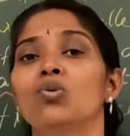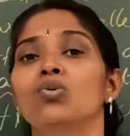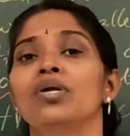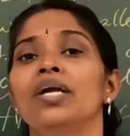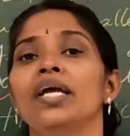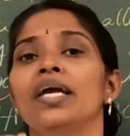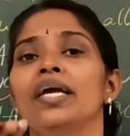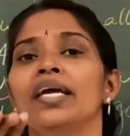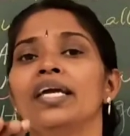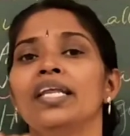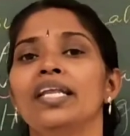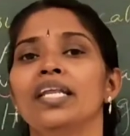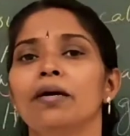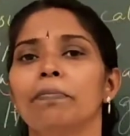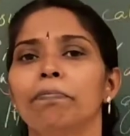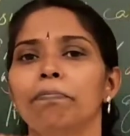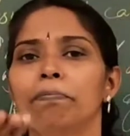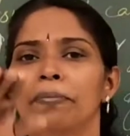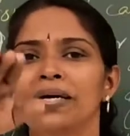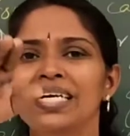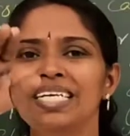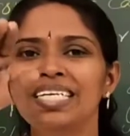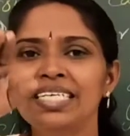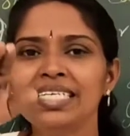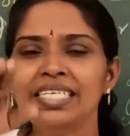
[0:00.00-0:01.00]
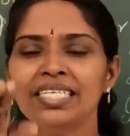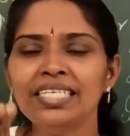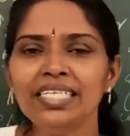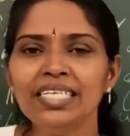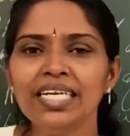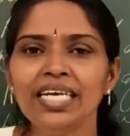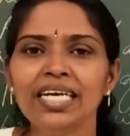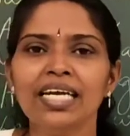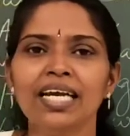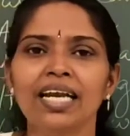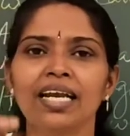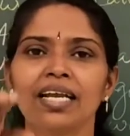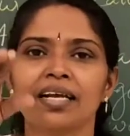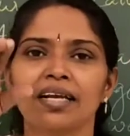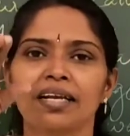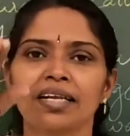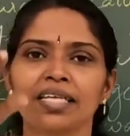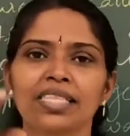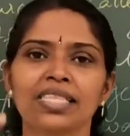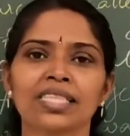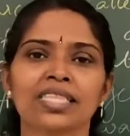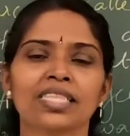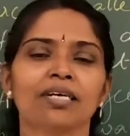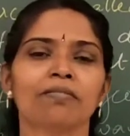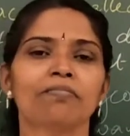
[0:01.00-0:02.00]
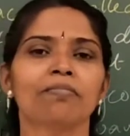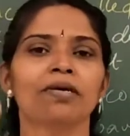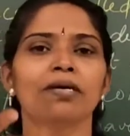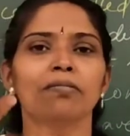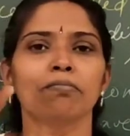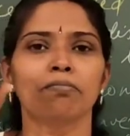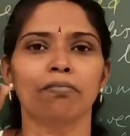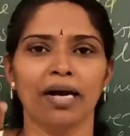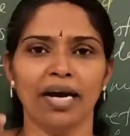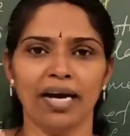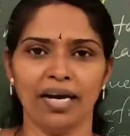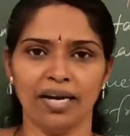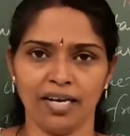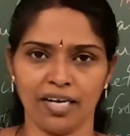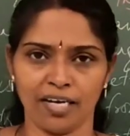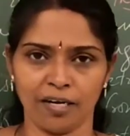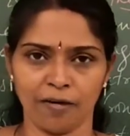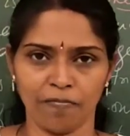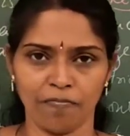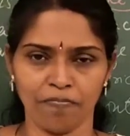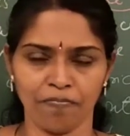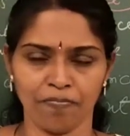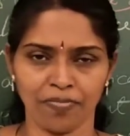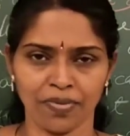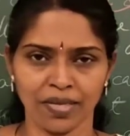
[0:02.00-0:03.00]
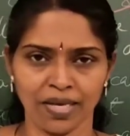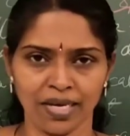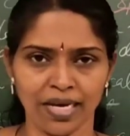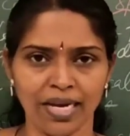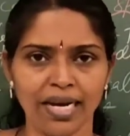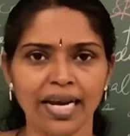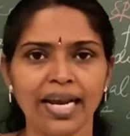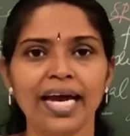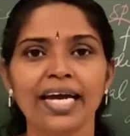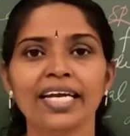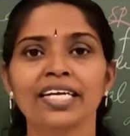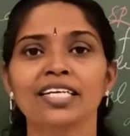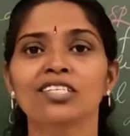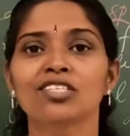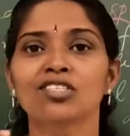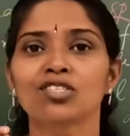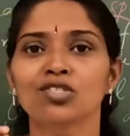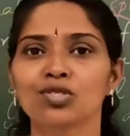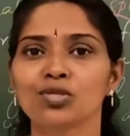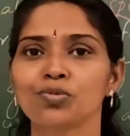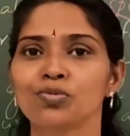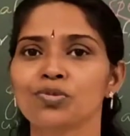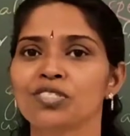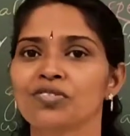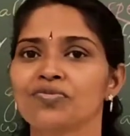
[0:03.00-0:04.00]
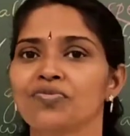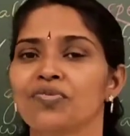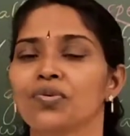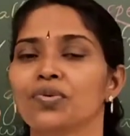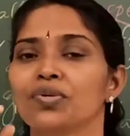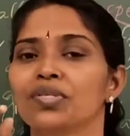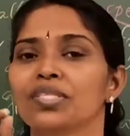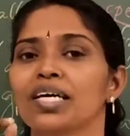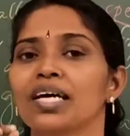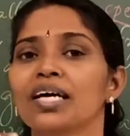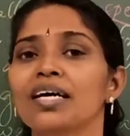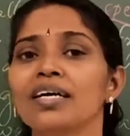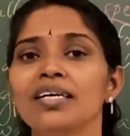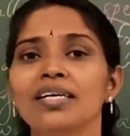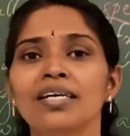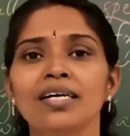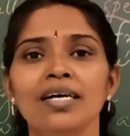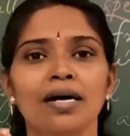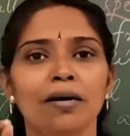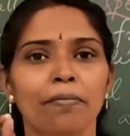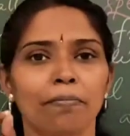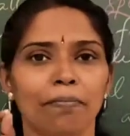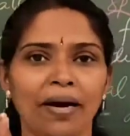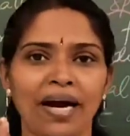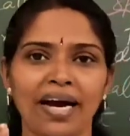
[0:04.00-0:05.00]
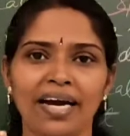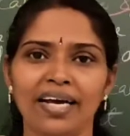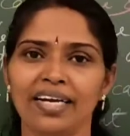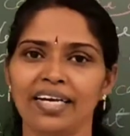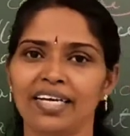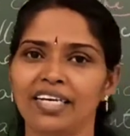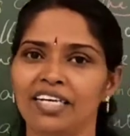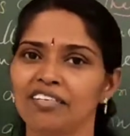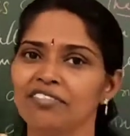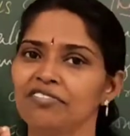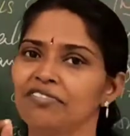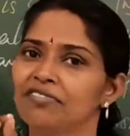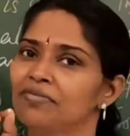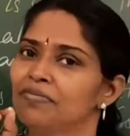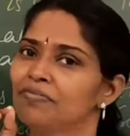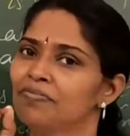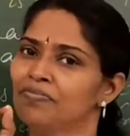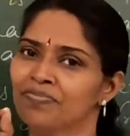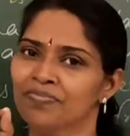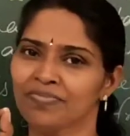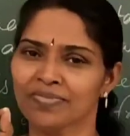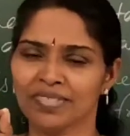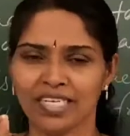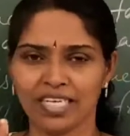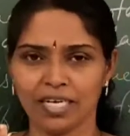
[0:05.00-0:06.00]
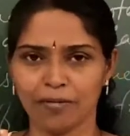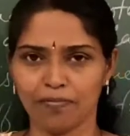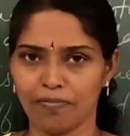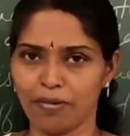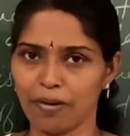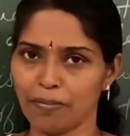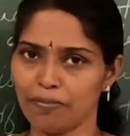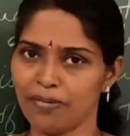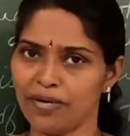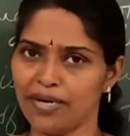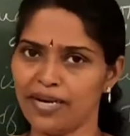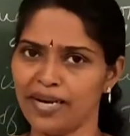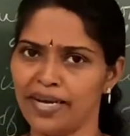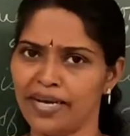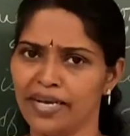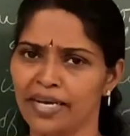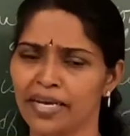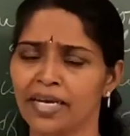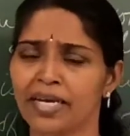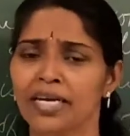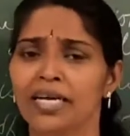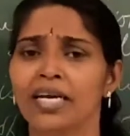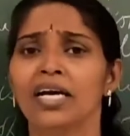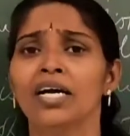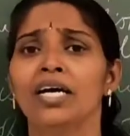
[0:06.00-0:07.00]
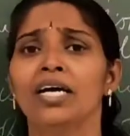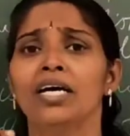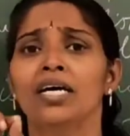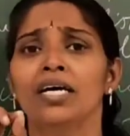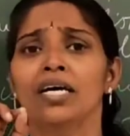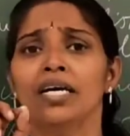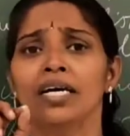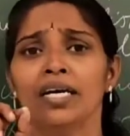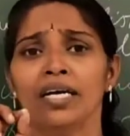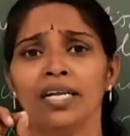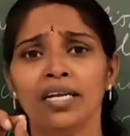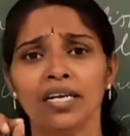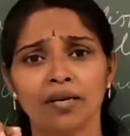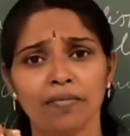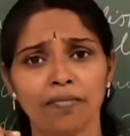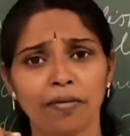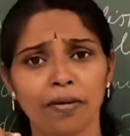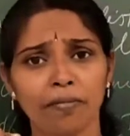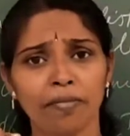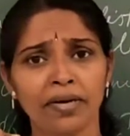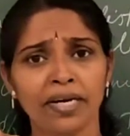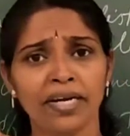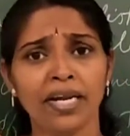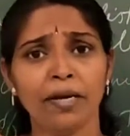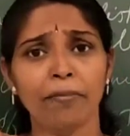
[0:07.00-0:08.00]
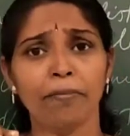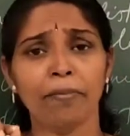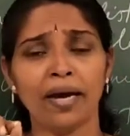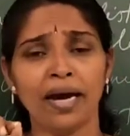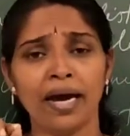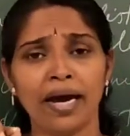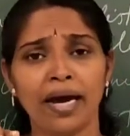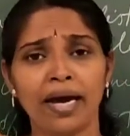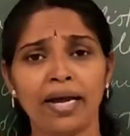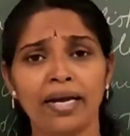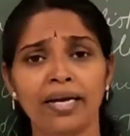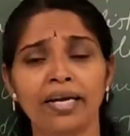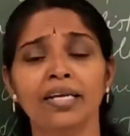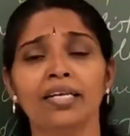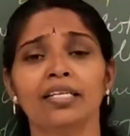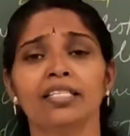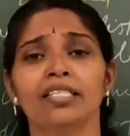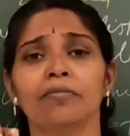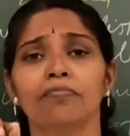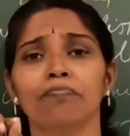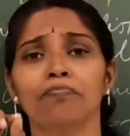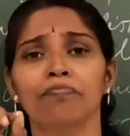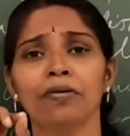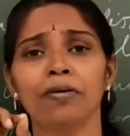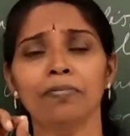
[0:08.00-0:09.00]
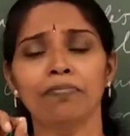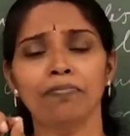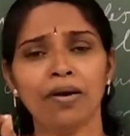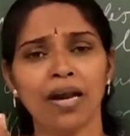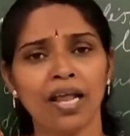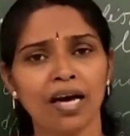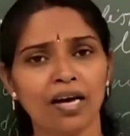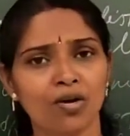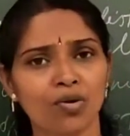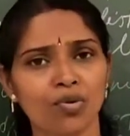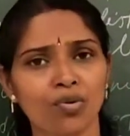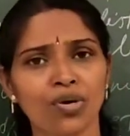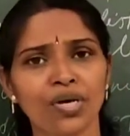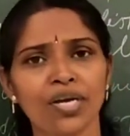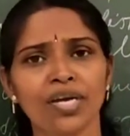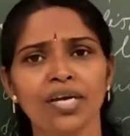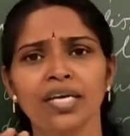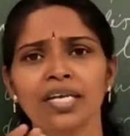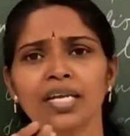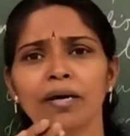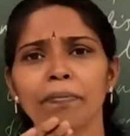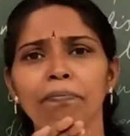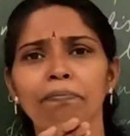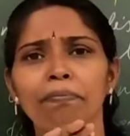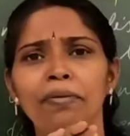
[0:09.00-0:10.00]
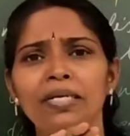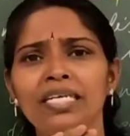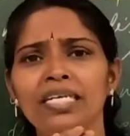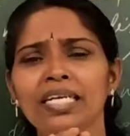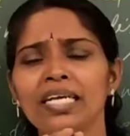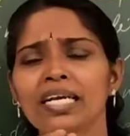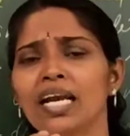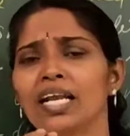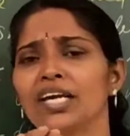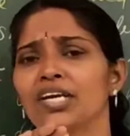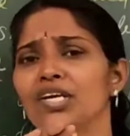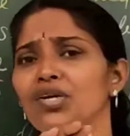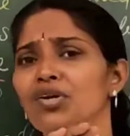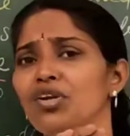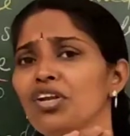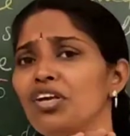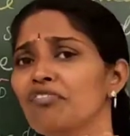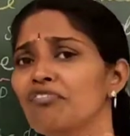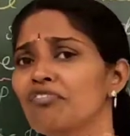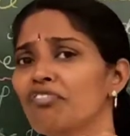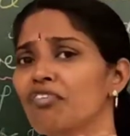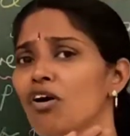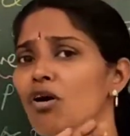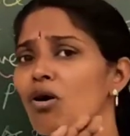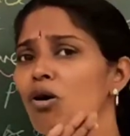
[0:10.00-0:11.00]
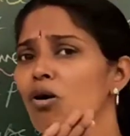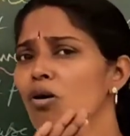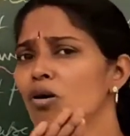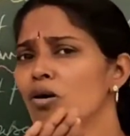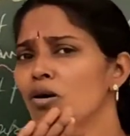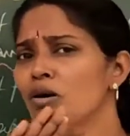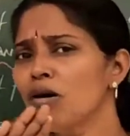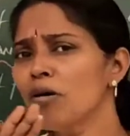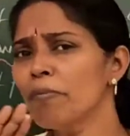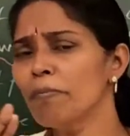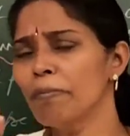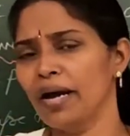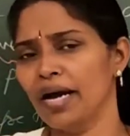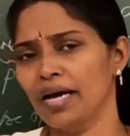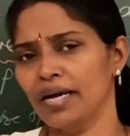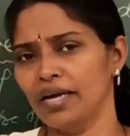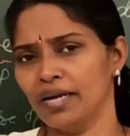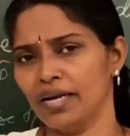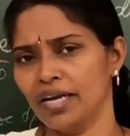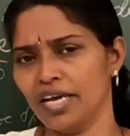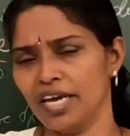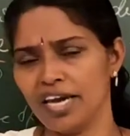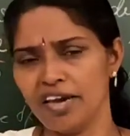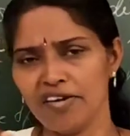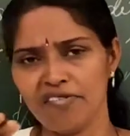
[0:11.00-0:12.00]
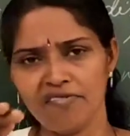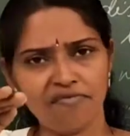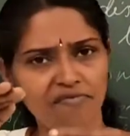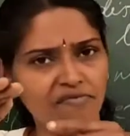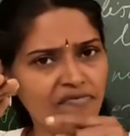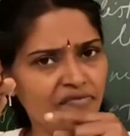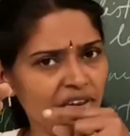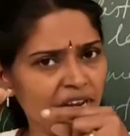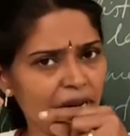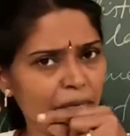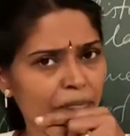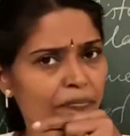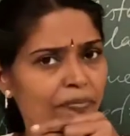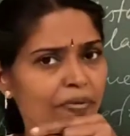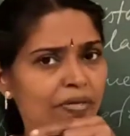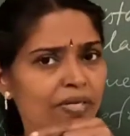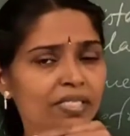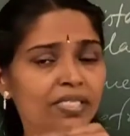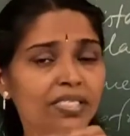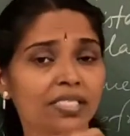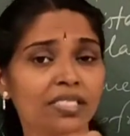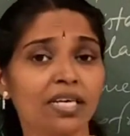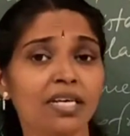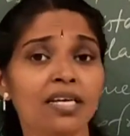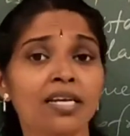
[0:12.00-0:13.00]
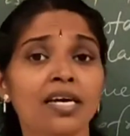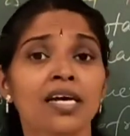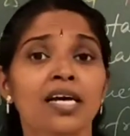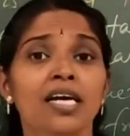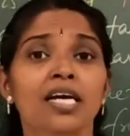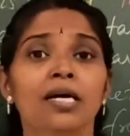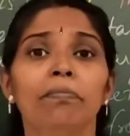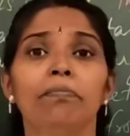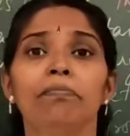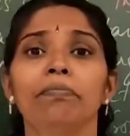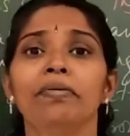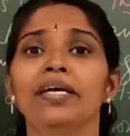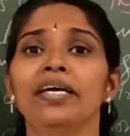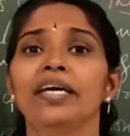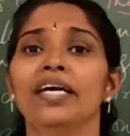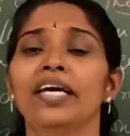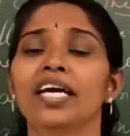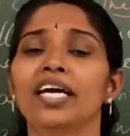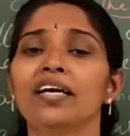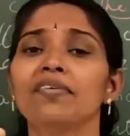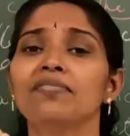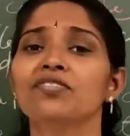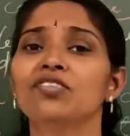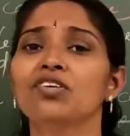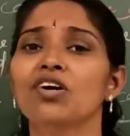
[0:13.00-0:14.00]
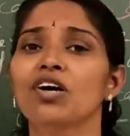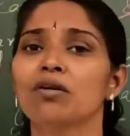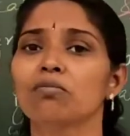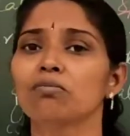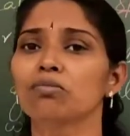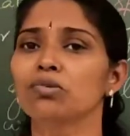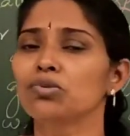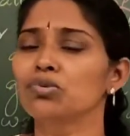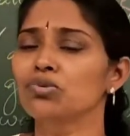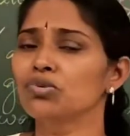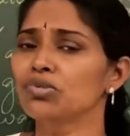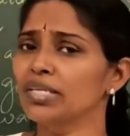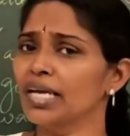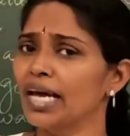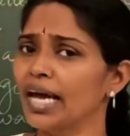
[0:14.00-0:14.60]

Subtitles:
in a particular rhythmic manner, like troops for the parade of Republic. In Republic Day parade, the people are going in a particular uniform manner. Every person behaves or moves